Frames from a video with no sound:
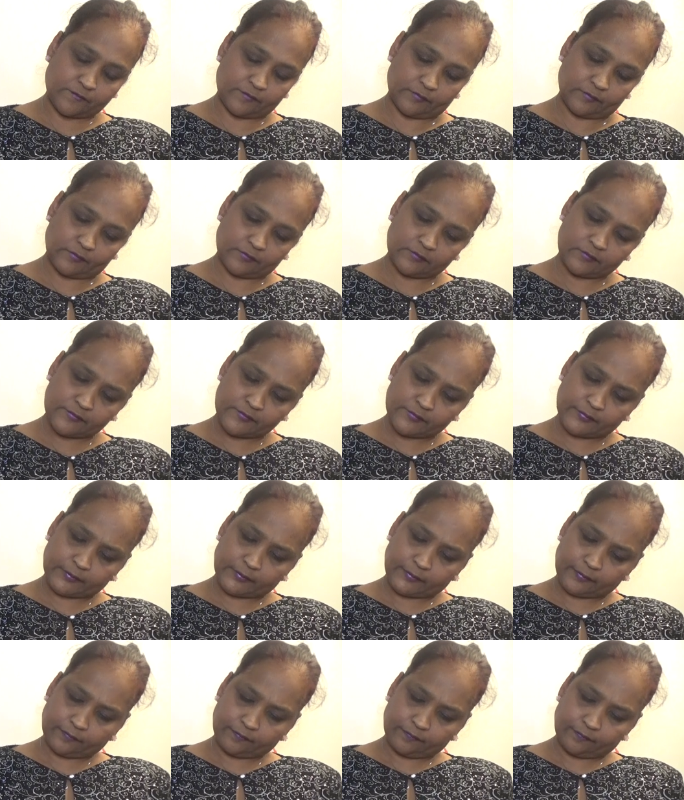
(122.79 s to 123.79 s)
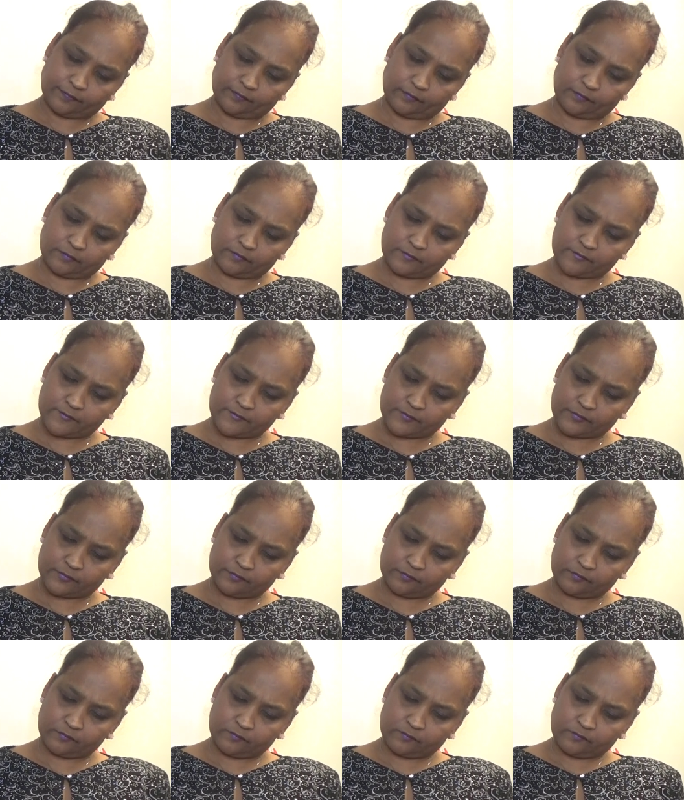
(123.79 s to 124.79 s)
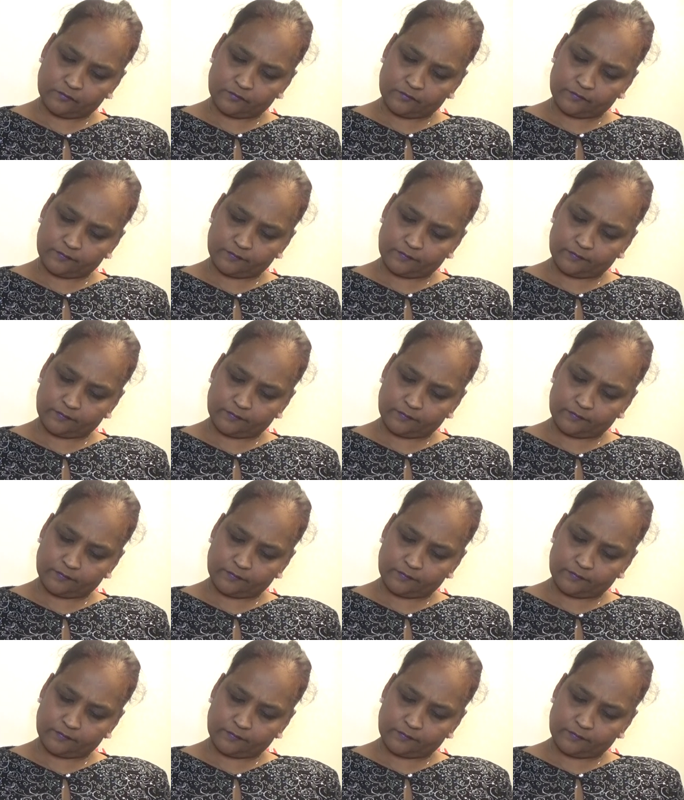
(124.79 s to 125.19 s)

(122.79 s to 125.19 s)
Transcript: (no one is talking)